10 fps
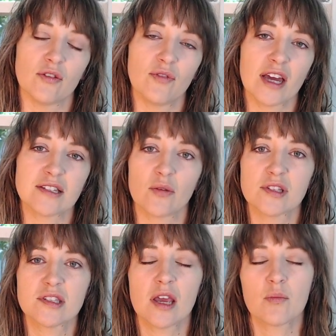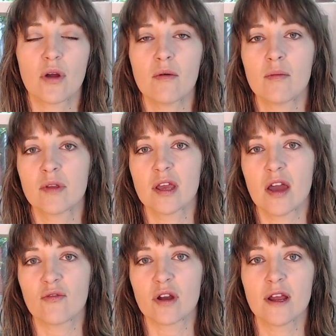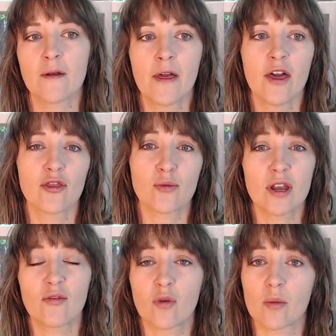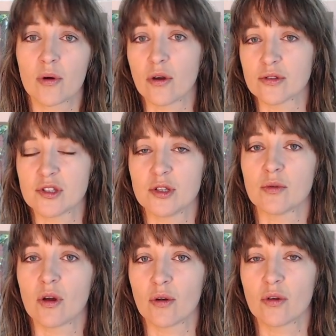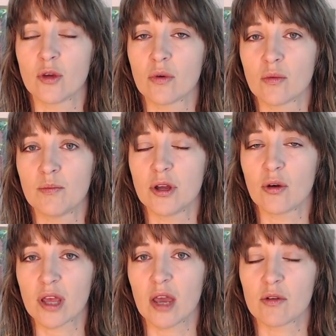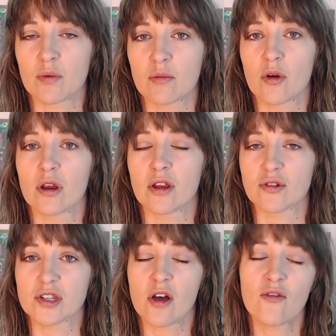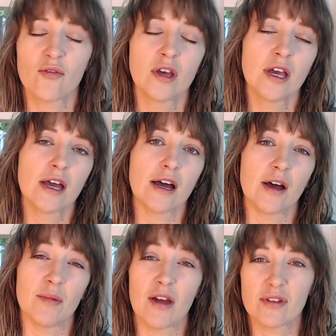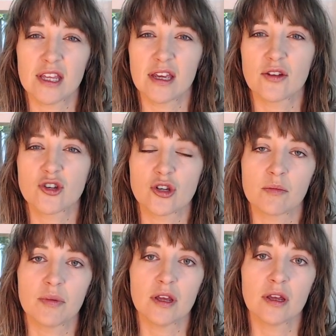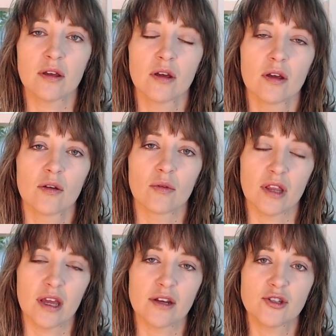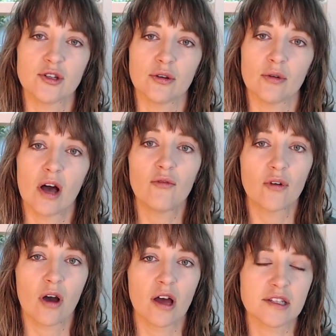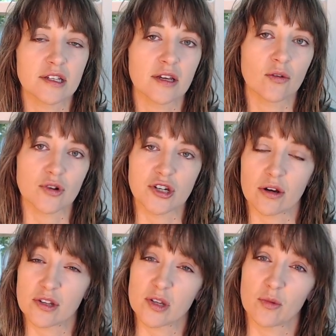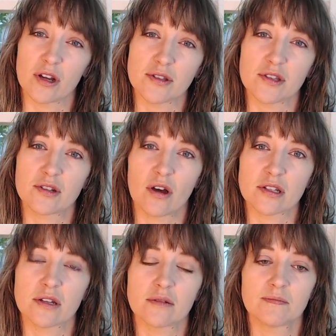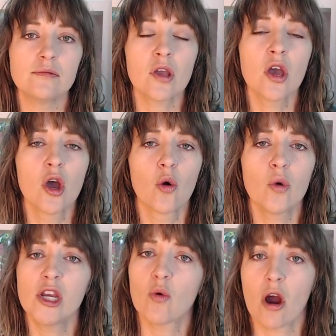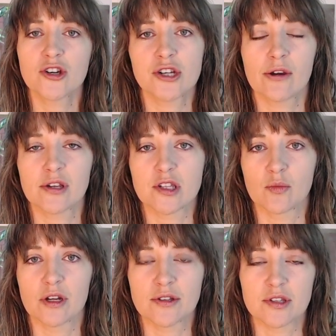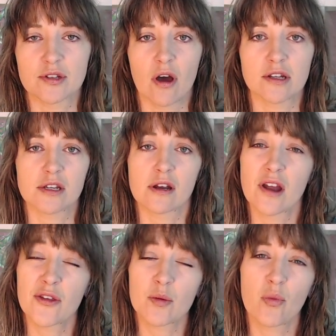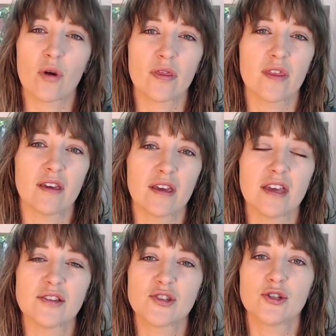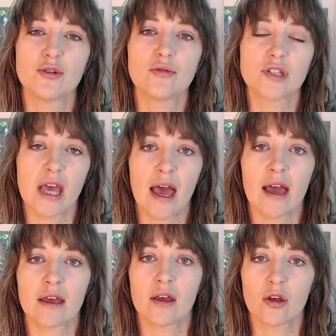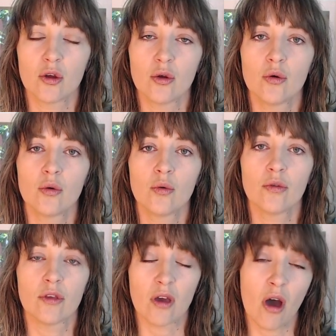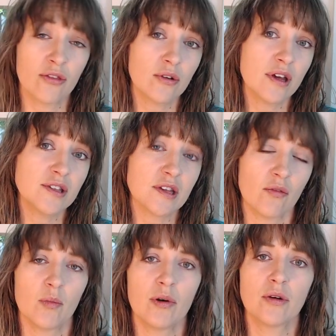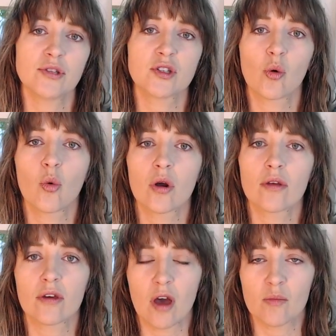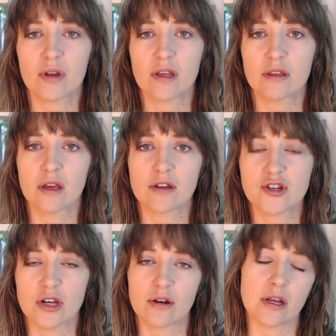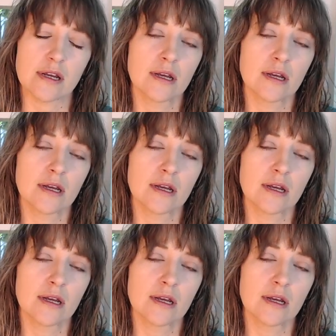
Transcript: In fact, I would say probably every 3 to 4 posts you would be okay with promoting yourself. Everything else should be related to helpful content or sharing someone else's content. When you are sharing someone else's content, another important thing is to tag who the author is of a post or the company that shared it.